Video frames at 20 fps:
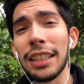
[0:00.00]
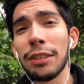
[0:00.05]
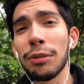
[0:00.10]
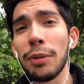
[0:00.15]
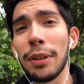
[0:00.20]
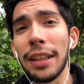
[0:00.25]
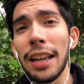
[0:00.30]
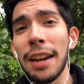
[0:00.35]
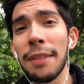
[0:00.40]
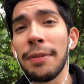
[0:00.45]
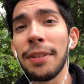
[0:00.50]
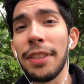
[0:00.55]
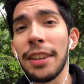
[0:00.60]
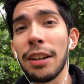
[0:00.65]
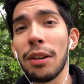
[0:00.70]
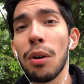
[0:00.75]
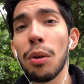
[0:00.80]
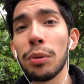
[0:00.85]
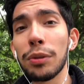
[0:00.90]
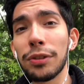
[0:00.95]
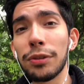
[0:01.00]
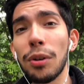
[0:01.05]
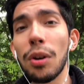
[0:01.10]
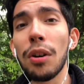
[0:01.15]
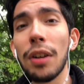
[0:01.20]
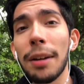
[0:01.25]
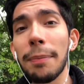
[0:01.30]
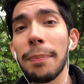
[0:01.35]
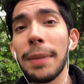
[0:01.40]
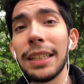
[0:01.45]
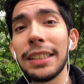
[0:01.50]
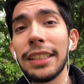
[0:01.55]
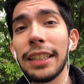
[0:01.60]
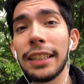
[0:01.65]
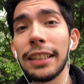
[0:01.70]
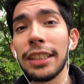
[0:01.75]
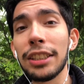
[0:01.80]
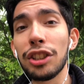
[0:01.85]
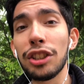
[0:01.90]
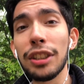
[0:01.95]
is when everything goes wrong and
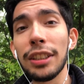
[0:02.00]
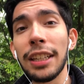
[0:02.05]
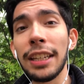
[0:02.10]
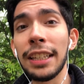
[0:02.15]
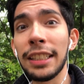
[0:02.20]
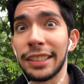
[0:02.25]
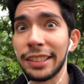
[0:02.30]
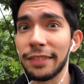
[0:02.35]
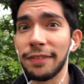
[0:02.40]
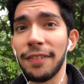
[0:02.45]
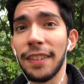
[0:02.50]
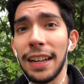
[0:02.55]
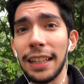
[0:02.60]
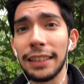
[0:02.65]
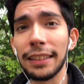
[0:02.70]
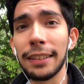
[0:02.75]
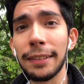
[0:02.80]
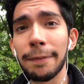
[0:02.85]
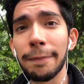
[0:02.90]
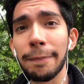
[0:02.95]
basically shit hits the fan.